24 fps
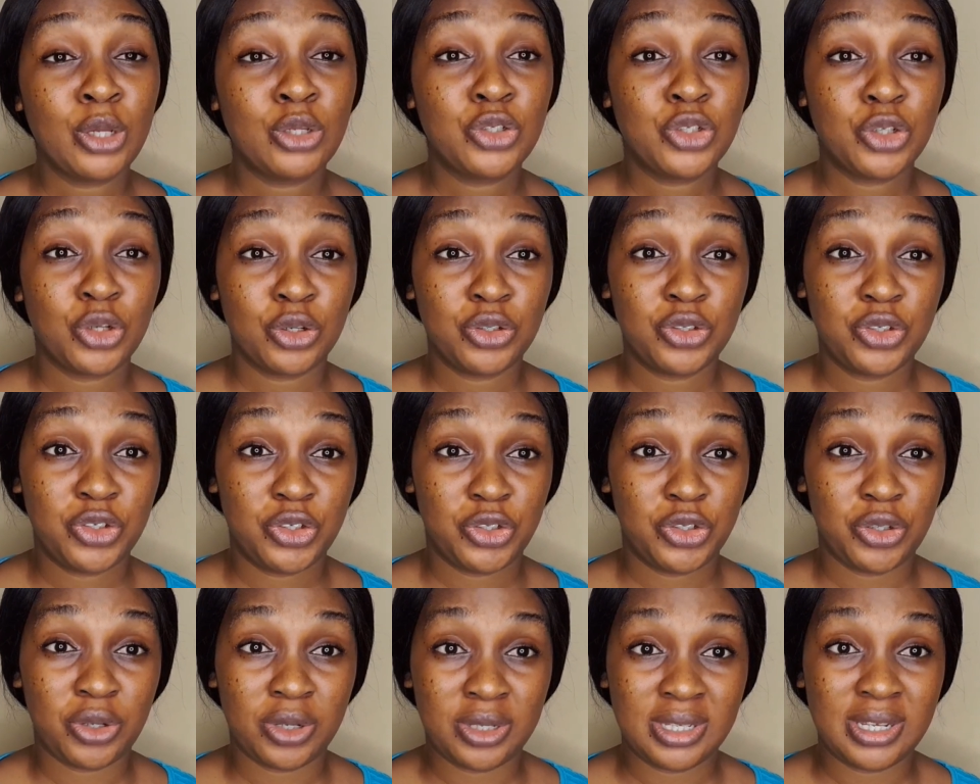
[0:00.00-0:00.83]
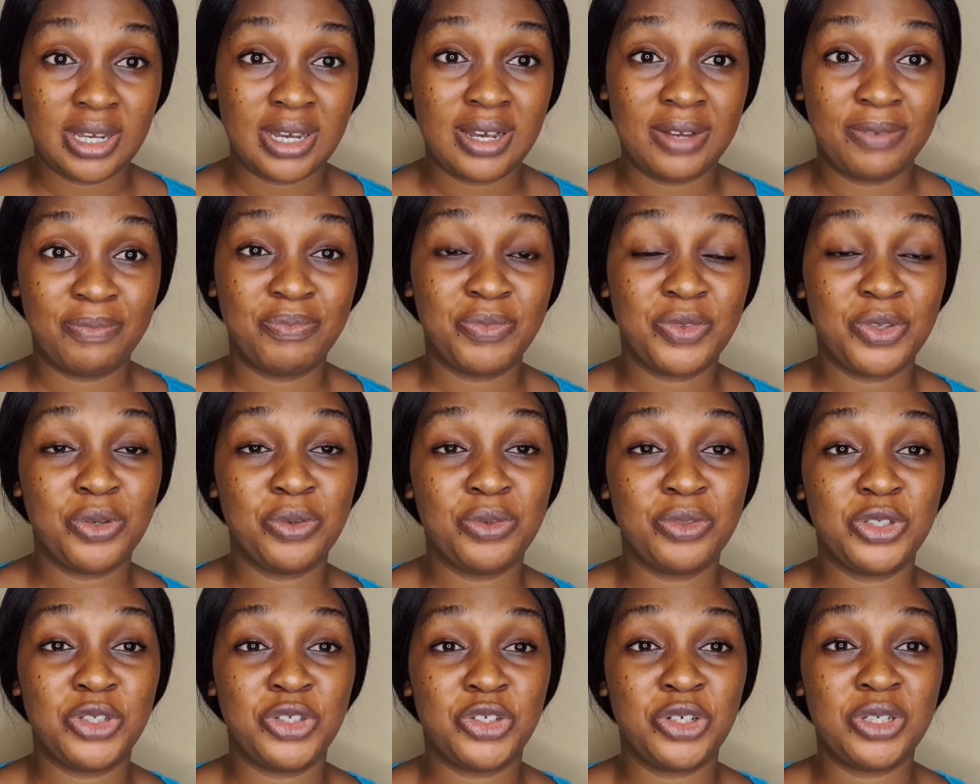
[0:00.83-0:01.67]
church jotter you
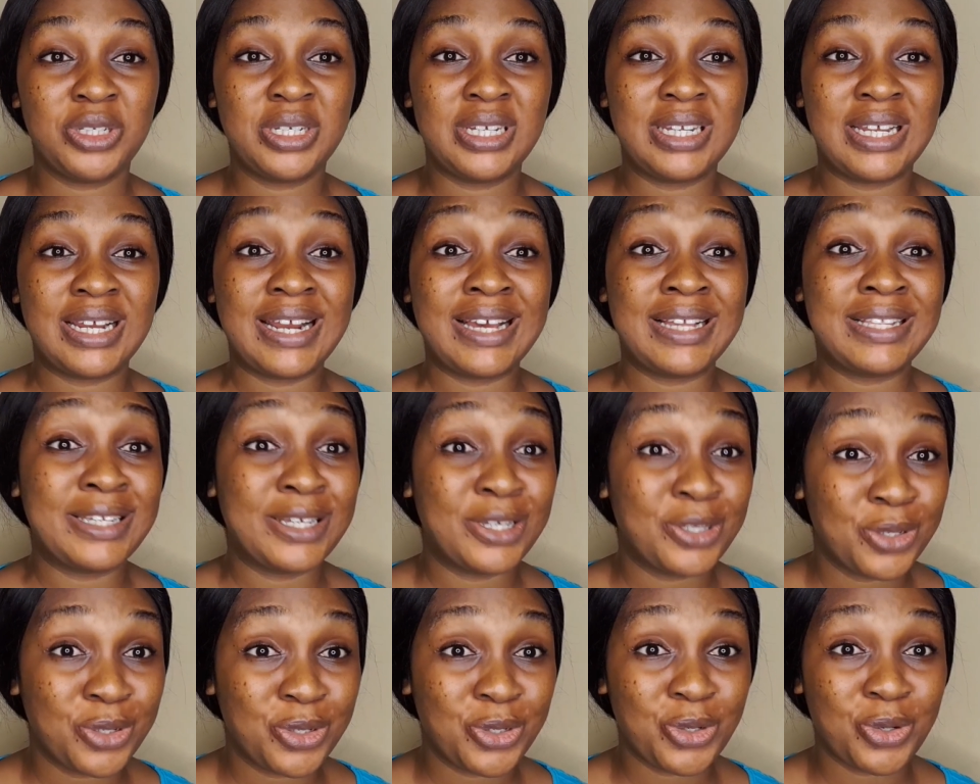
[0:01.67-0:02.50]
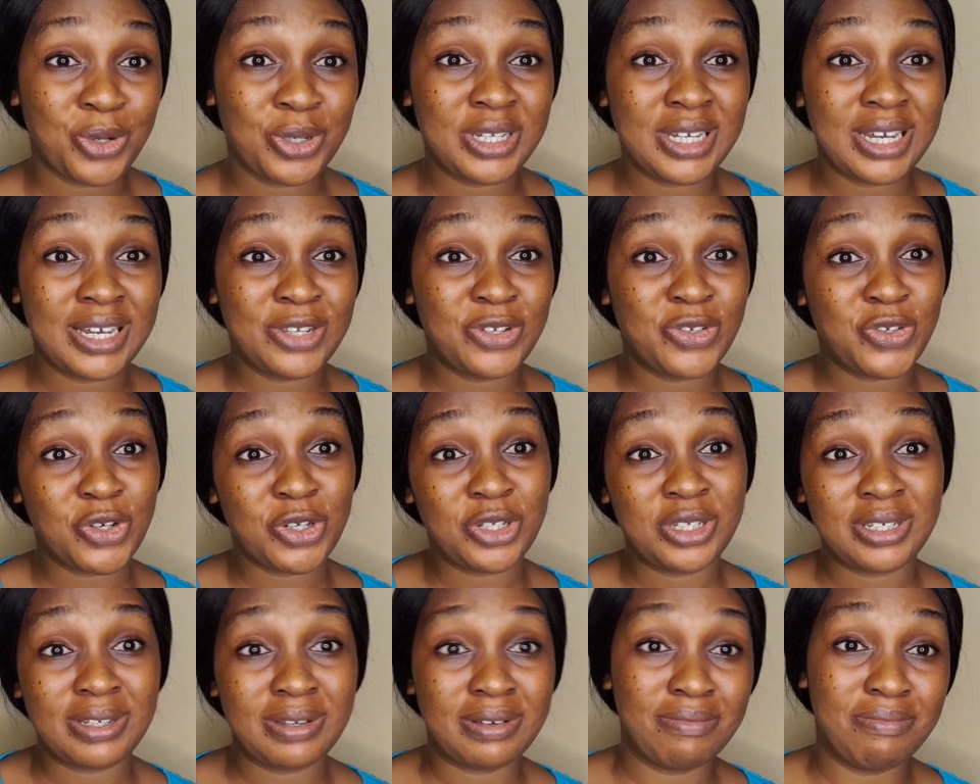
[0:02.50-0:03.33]
know the jotter that i take to church and
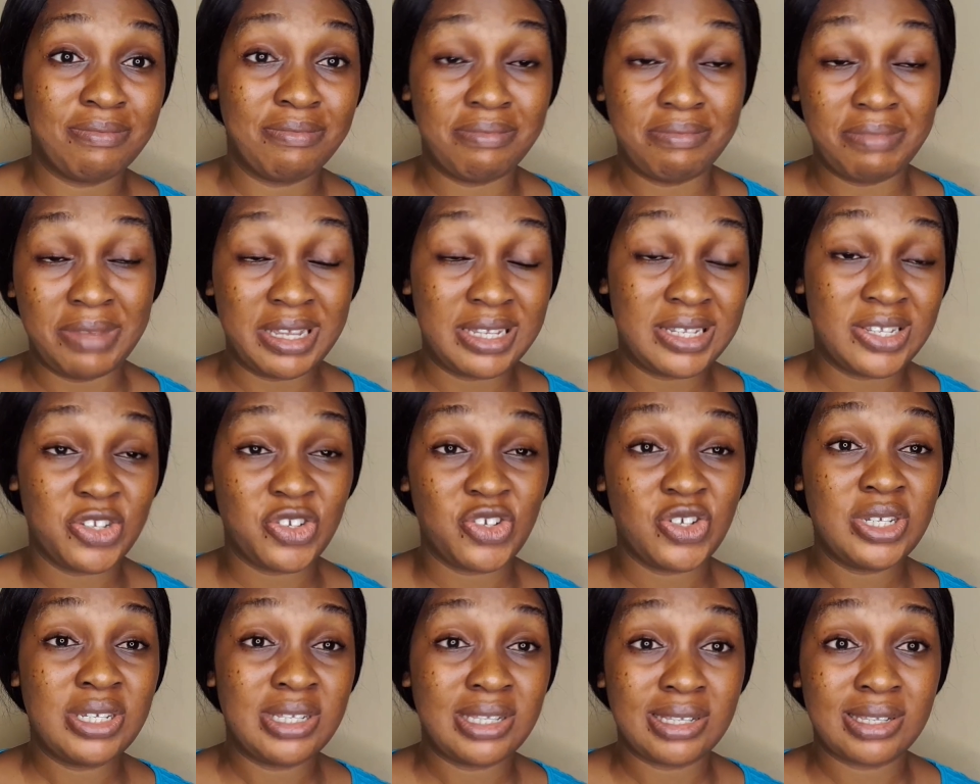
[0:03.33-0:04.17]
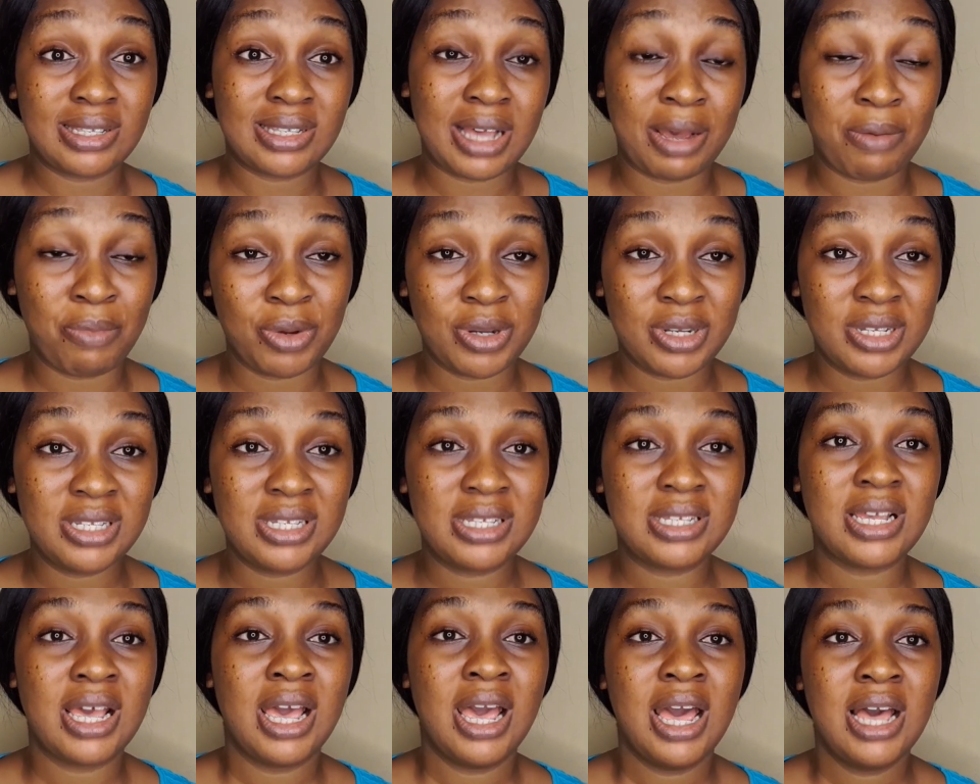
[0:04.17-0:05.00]
jot messages,
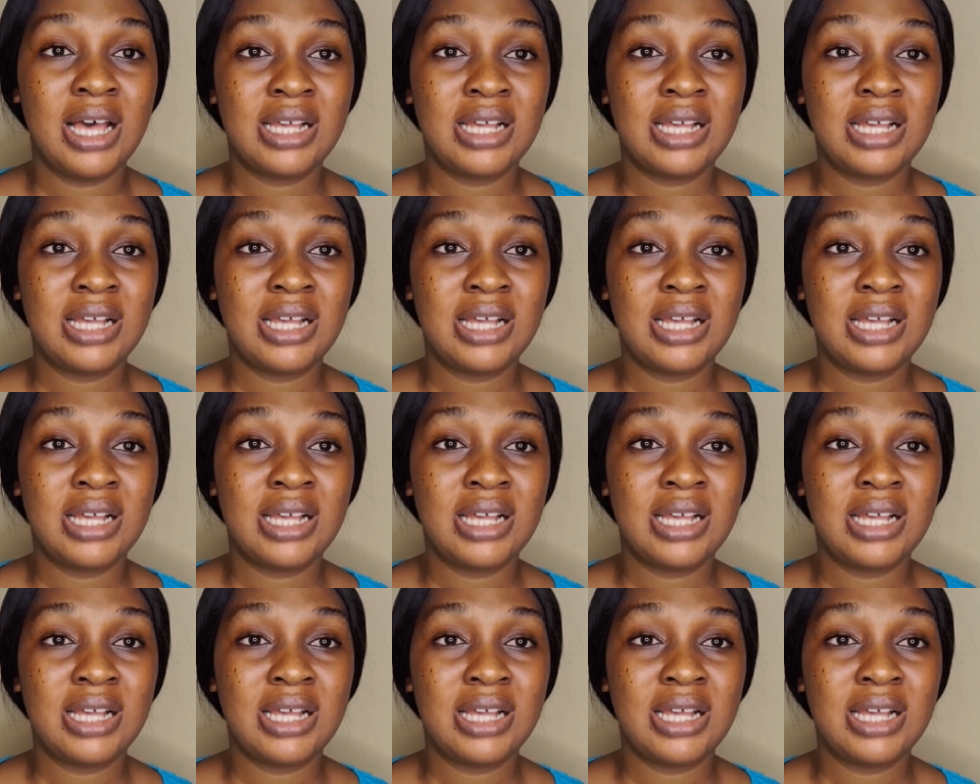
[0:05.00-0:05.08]
sermons,